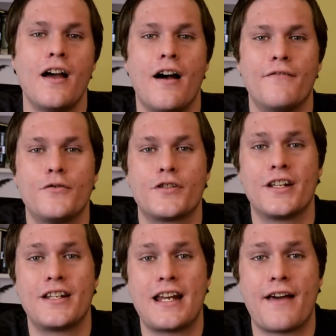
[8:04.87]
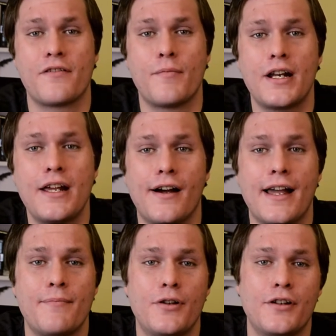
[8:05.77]
Unfortunately, I didn't have the money. I
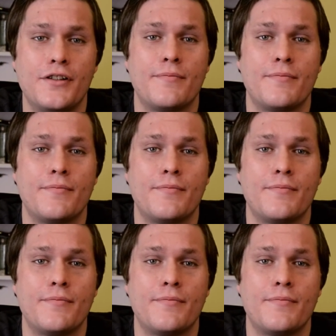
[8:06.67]
am looking